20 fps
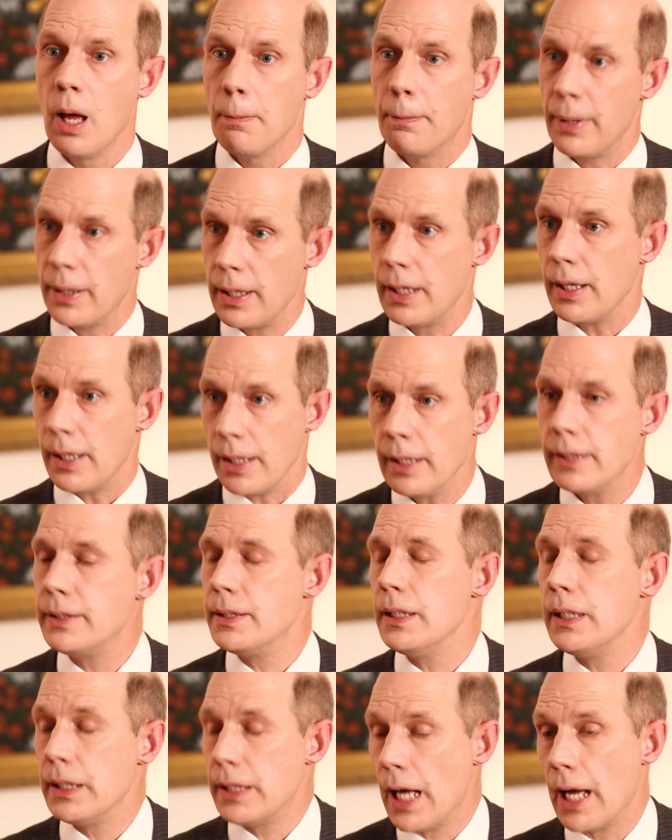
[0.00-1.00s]
But it
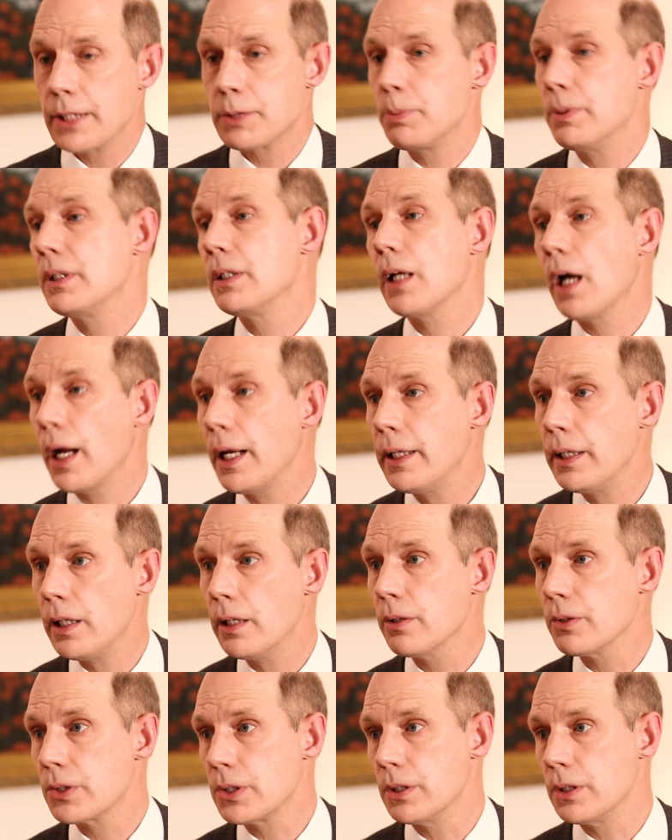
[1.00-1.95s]
indeed has been 9 years